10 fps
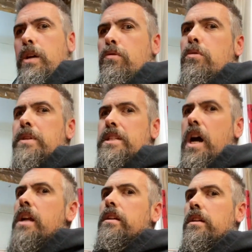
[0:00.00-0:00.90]
we'll be
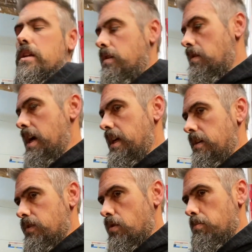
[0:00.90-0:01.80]
done, right?
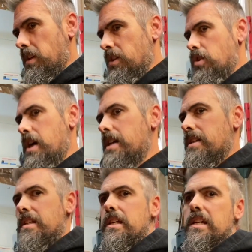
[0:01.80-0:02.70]
So I'm gonna try to
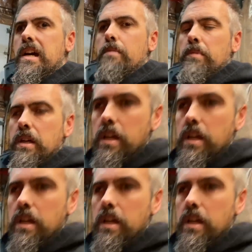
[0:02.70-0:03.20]
set you up.